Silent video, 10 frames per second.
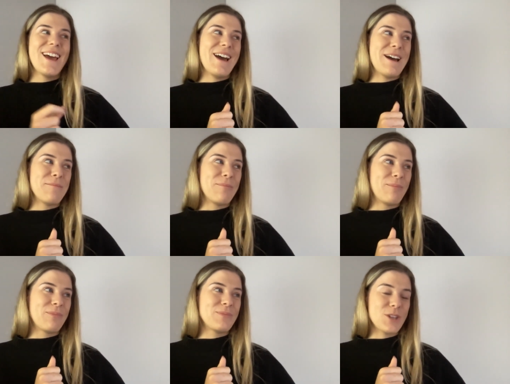
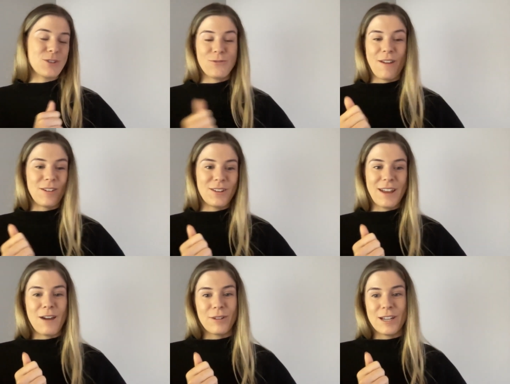So just very good
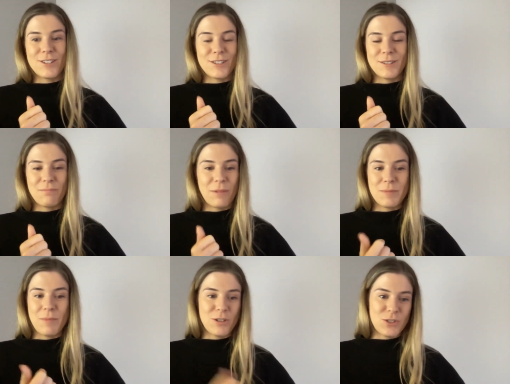outreach
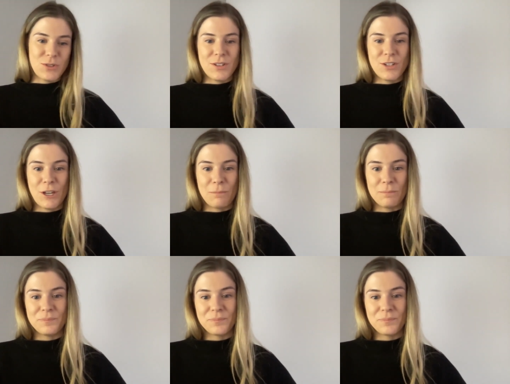as much as you can do.